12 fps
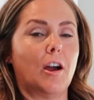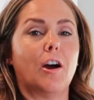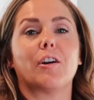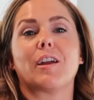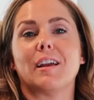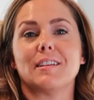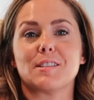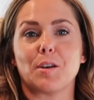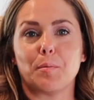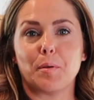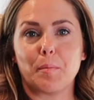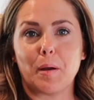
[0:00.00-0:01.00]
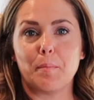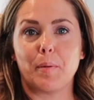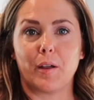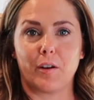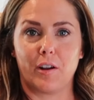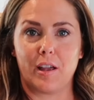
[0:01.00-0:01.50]
Okay, so I put my
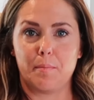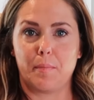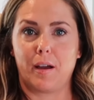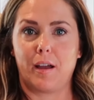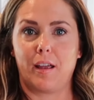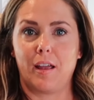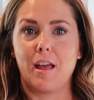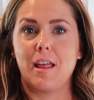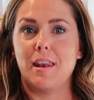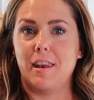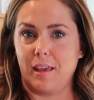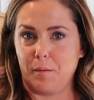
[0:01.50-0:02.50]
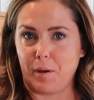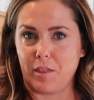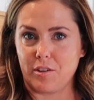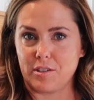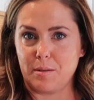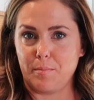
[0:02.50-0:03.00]
butter in my nine
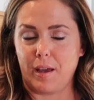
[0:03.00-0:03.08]
by thirteen